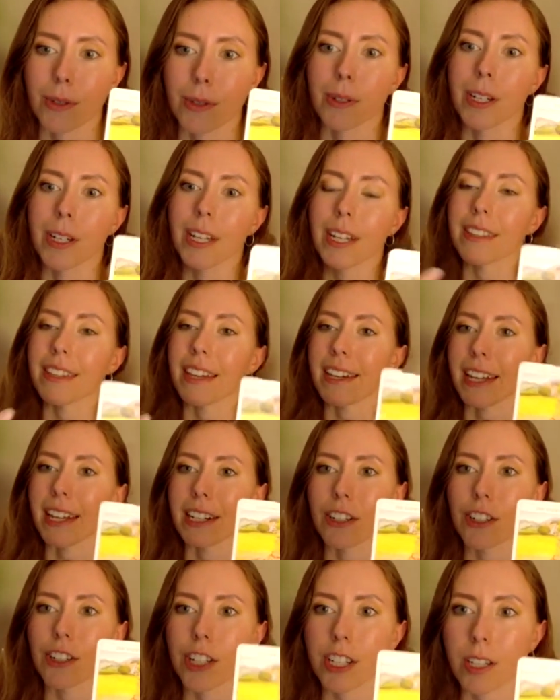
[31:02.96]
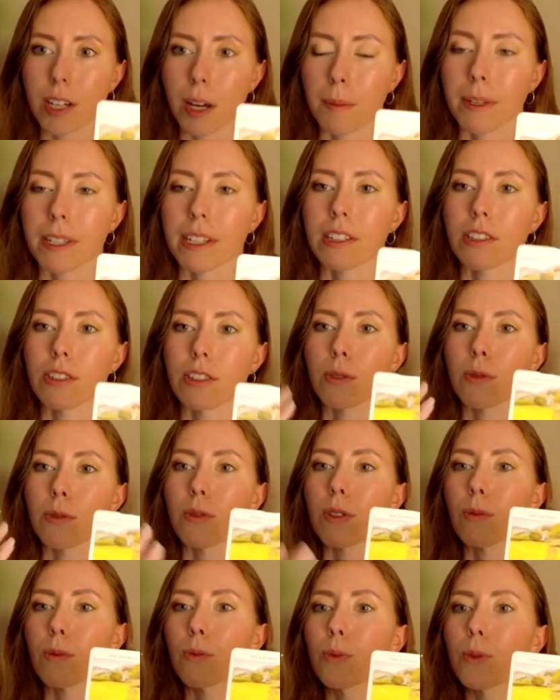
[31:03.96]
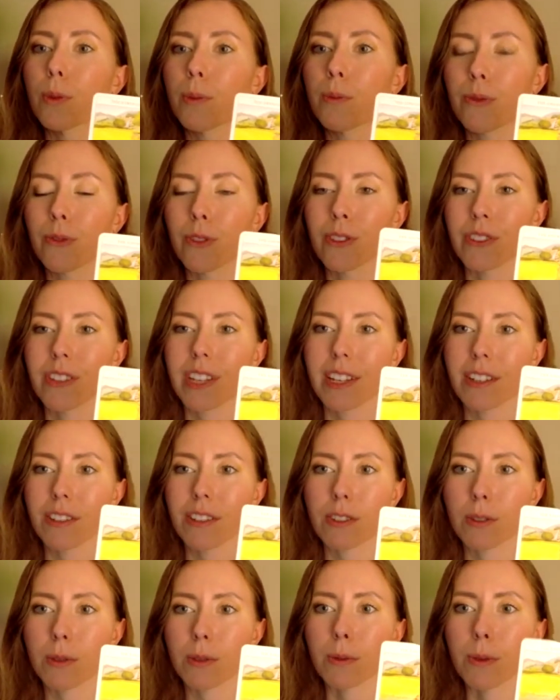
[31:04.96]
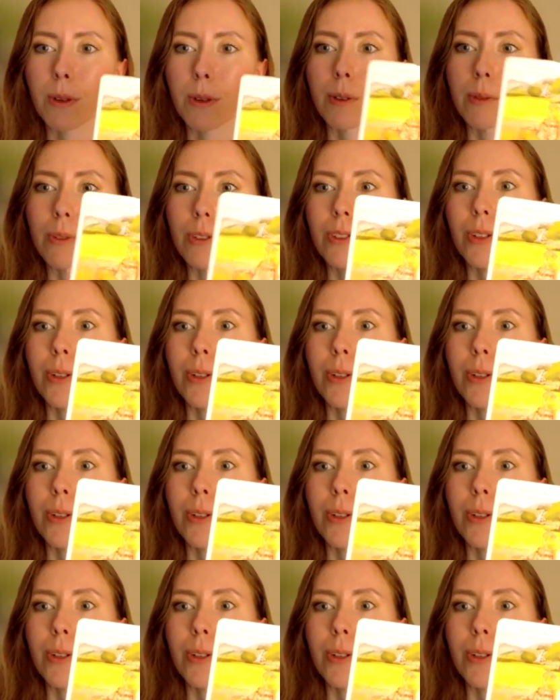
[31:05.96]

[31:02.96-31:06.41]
So that energy coming in. So room for things to grow.